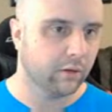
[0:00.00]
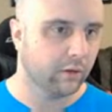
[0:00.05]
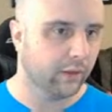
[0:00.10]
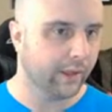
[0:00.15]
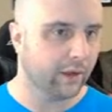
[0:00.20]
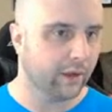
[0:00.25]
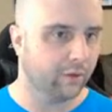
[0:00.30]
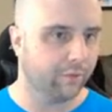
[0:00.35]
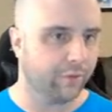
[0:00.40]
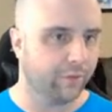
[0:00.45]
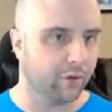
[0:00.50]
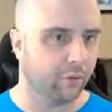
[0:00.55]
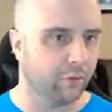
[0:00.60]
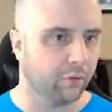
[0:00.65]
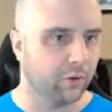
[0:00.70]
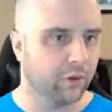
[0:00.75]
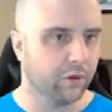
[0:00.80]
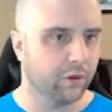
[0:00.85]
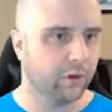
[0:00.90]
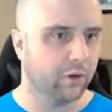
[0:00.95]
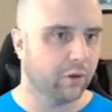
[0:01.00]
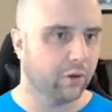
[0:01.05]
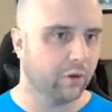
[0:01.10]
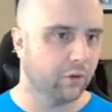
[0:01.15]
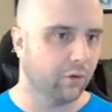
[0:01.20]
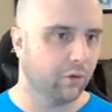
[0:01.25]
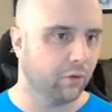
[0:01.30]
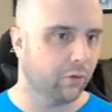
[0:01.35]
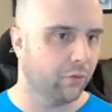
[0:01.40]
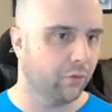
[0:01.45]
layout view.
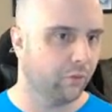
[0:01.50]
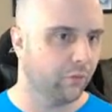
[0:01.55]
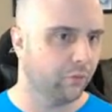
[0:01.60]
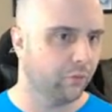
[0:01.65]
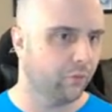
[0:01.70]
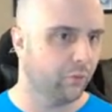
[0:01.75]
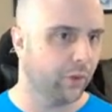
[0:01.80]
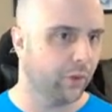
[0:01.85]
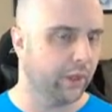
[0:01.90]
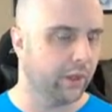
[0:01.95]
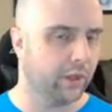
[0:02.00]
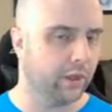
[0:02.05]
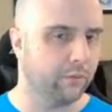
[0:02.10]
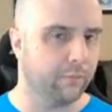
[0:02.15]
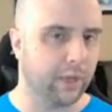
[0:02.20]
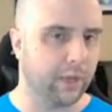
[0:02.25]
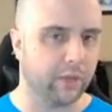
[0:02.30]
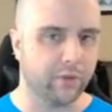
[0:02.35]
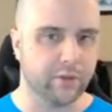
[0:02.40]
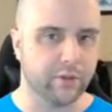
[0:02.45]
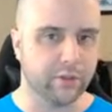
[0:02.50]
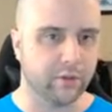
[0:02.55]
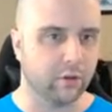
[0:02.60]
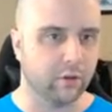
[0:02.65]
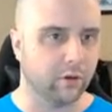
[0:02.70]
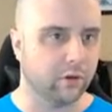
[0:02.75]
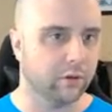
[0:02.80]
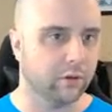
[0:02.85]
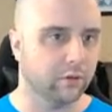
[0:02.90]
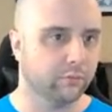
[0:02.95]
We can make this
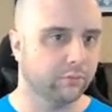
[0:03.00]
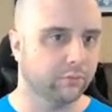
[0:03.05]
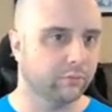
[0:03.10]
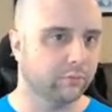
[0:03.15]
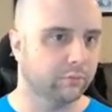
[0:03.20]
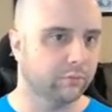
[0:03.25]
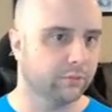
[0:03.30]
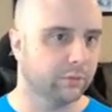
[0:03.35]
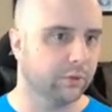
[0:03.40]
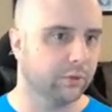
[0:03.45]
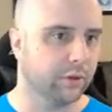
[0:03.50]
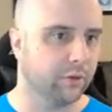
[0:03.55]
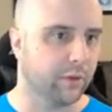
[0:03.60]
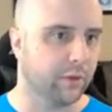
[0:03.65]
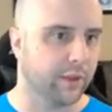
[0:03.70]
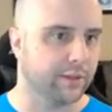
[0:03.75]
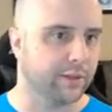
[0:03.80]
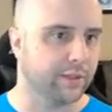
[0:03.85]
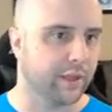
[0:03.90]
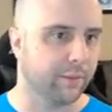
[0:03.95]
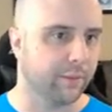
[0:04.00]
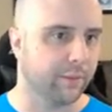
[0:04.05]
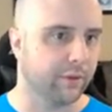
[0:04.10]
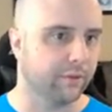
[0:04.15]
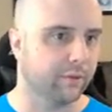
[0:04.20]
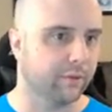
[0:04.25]
look... Okay, stop it.